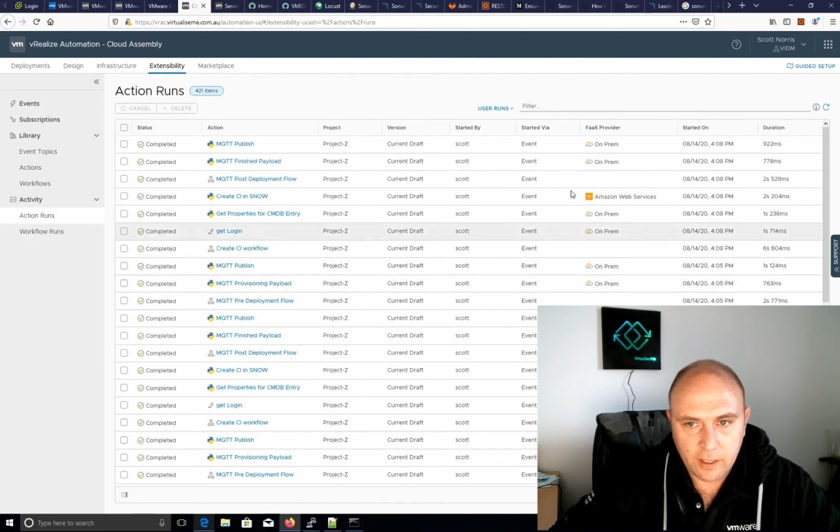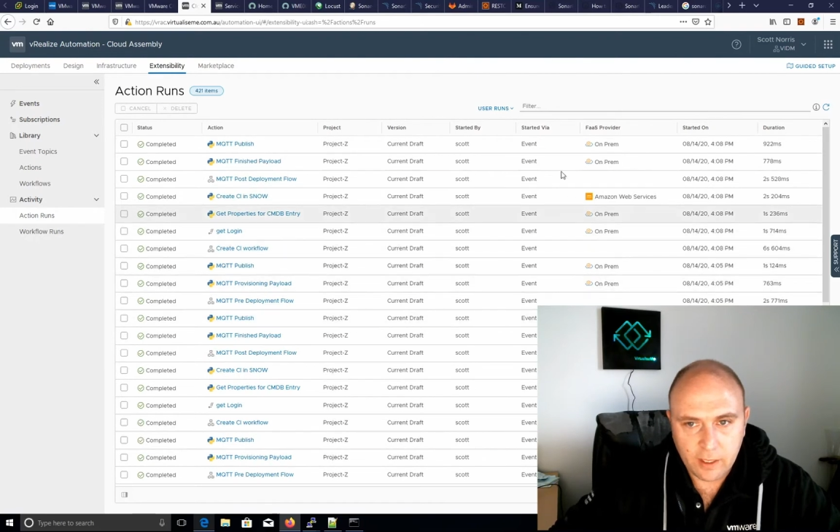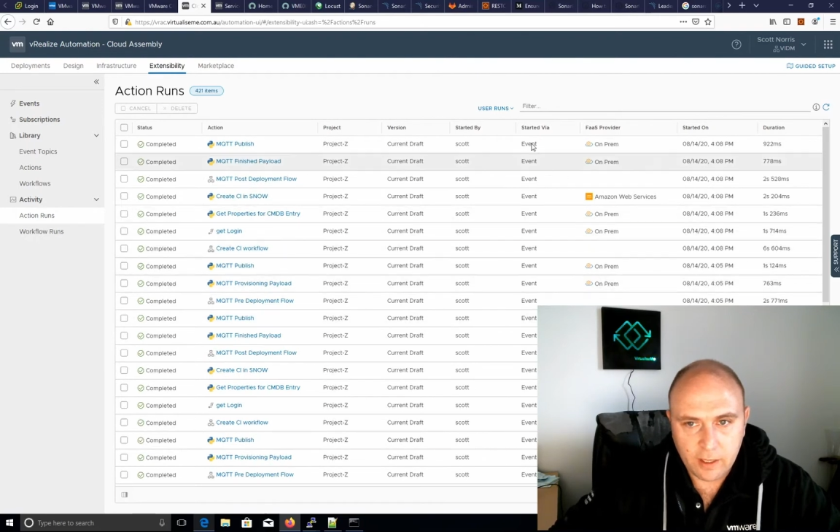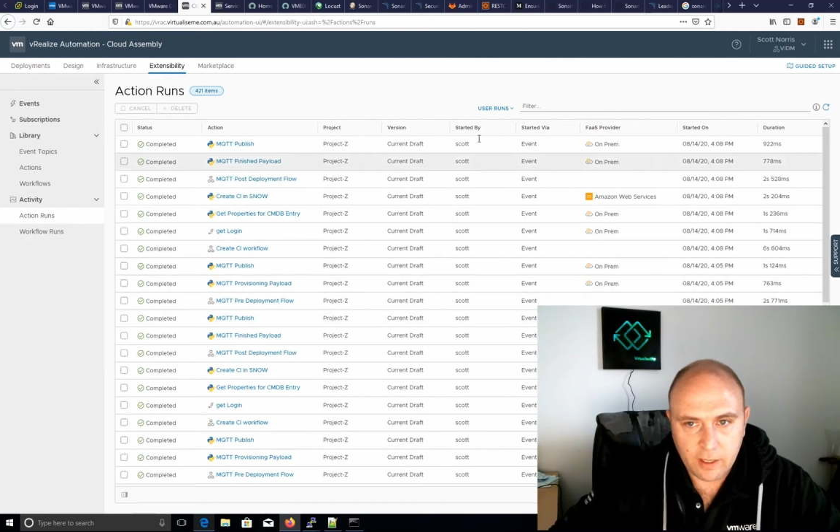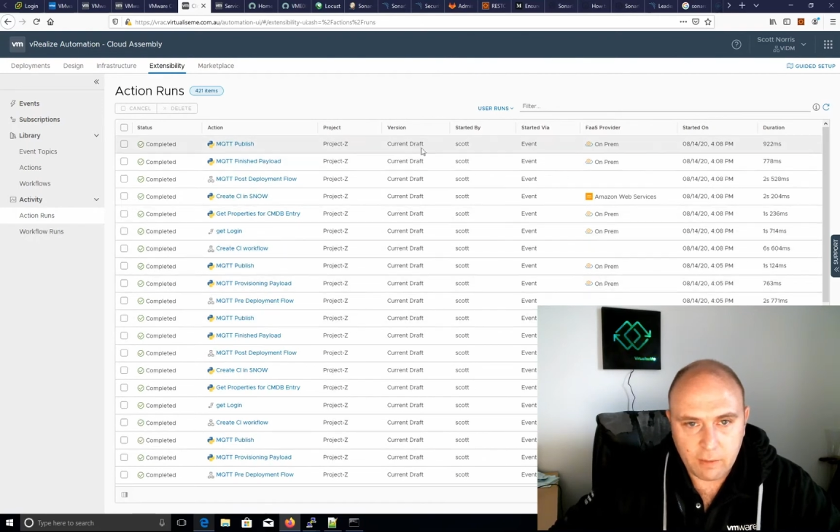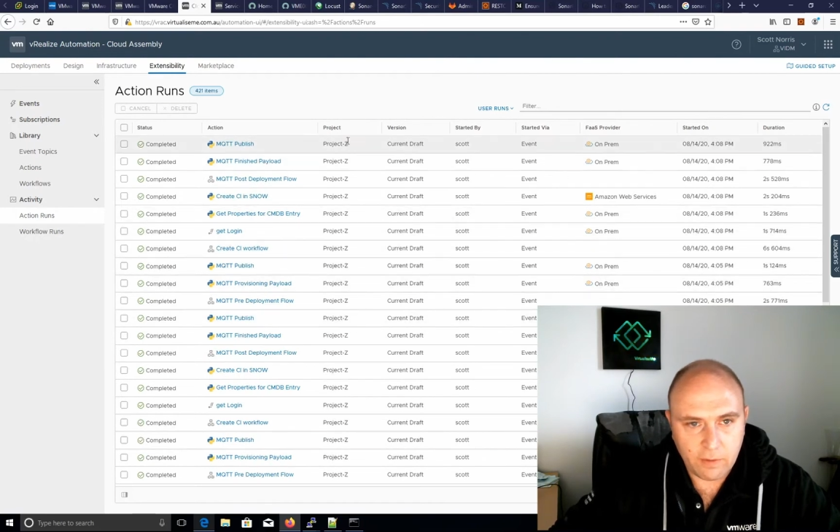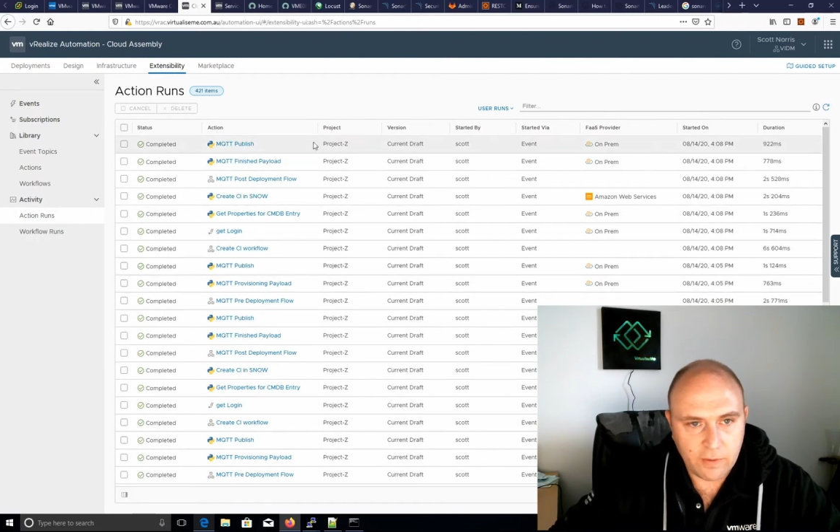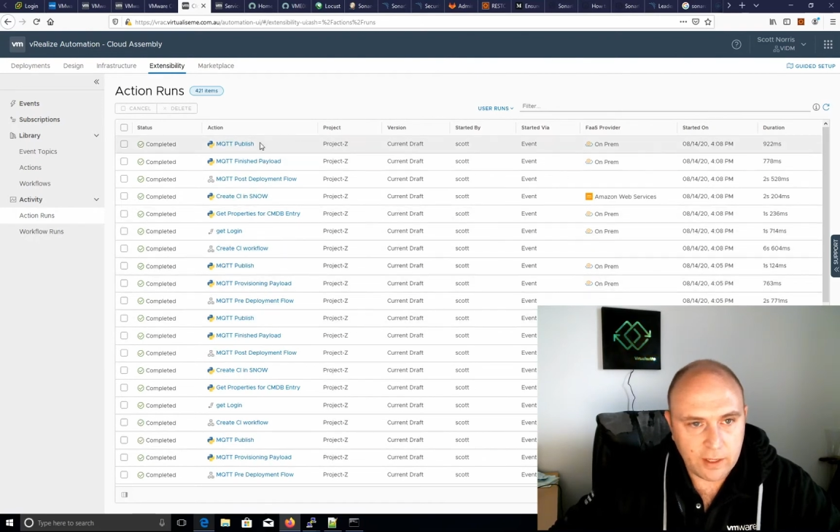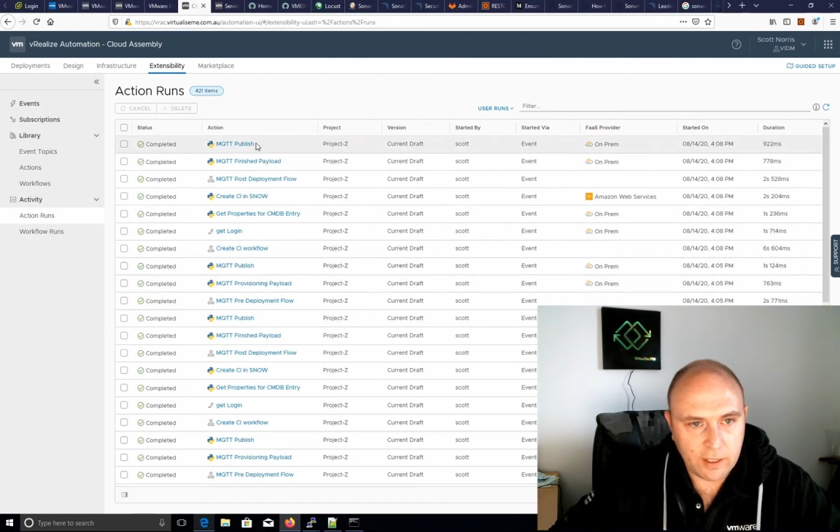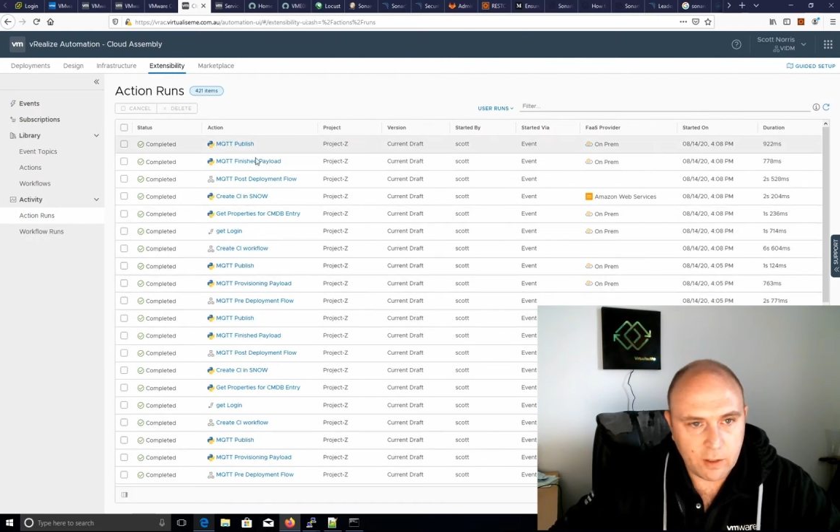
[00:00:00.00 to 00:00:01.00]
that we've
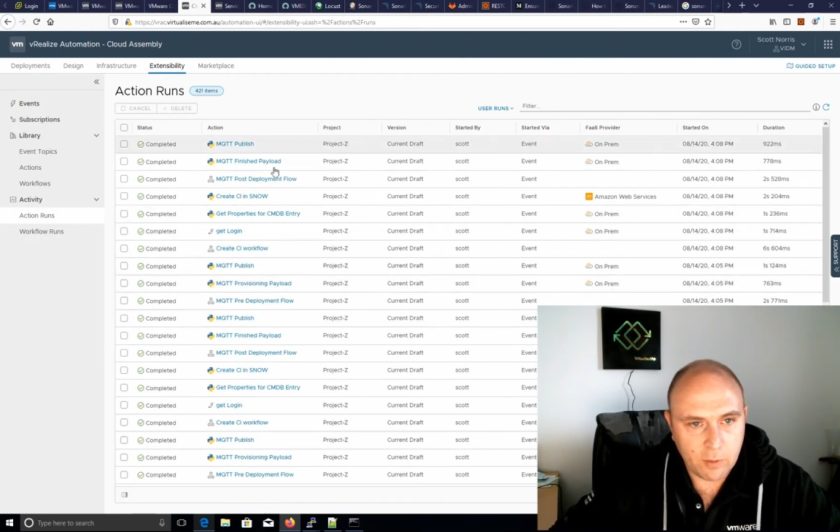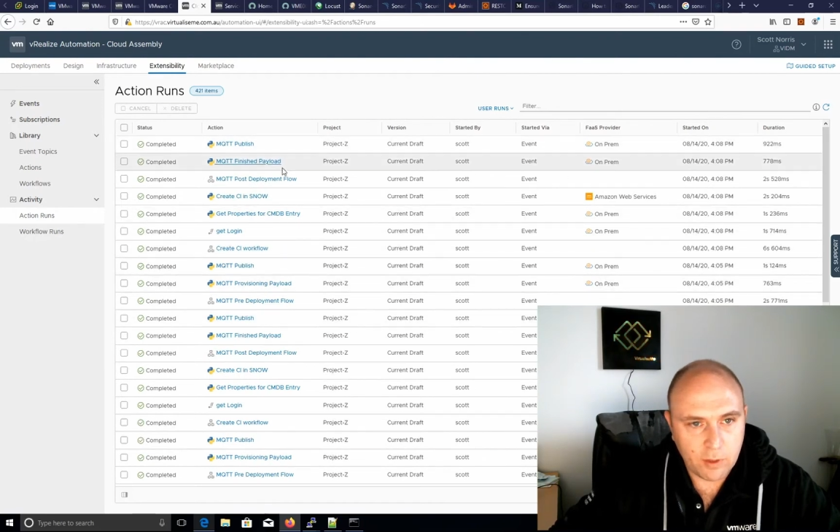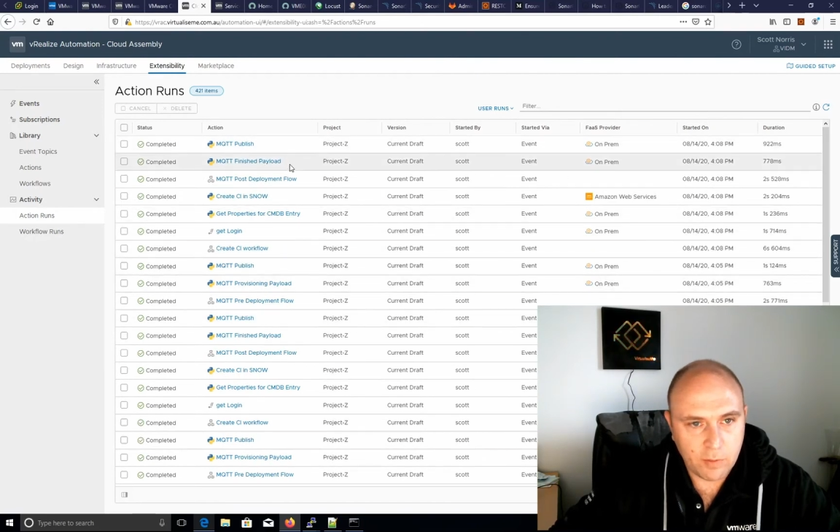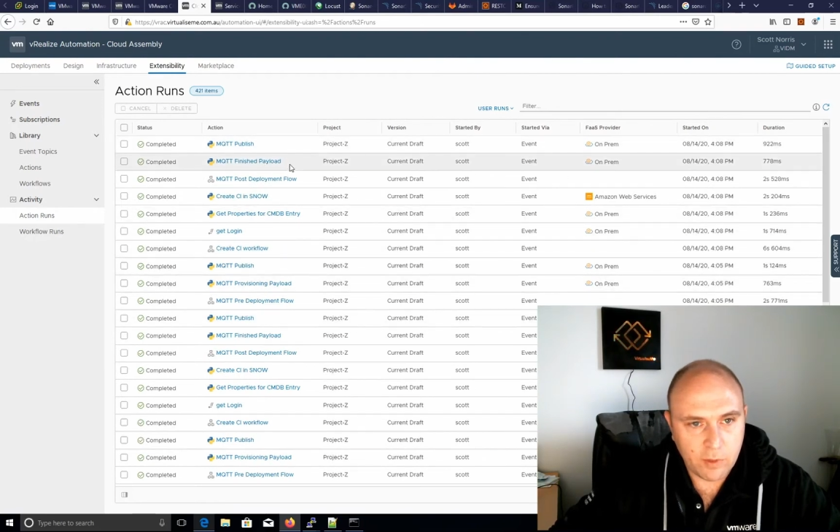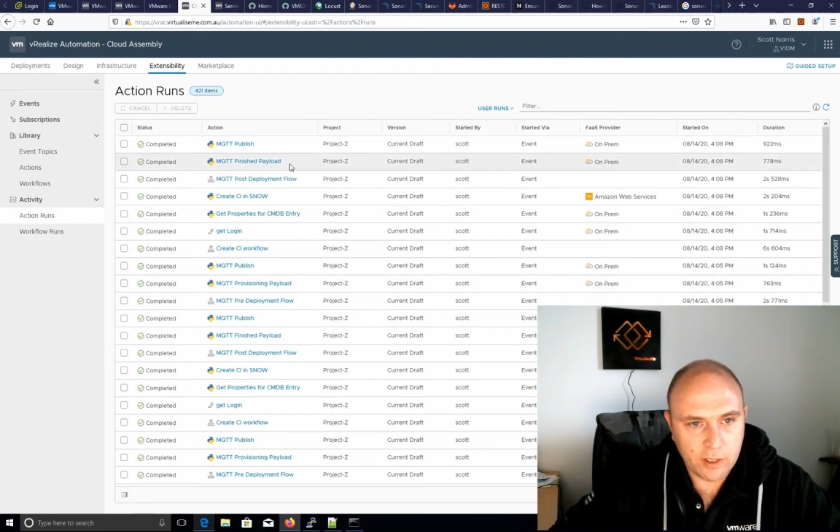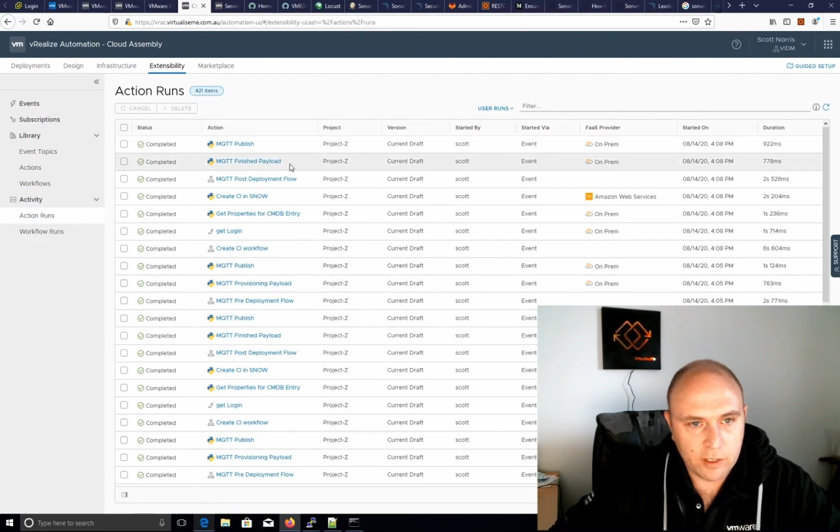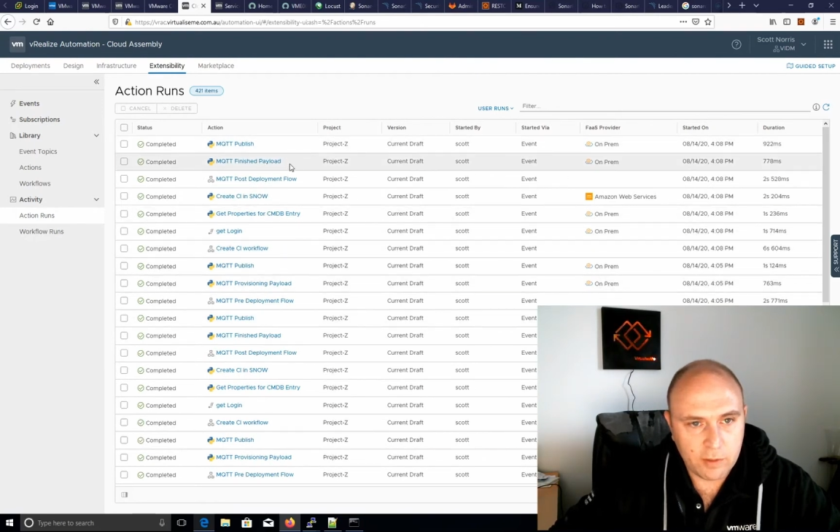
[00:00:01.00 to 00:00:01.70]
had the on-prem ones.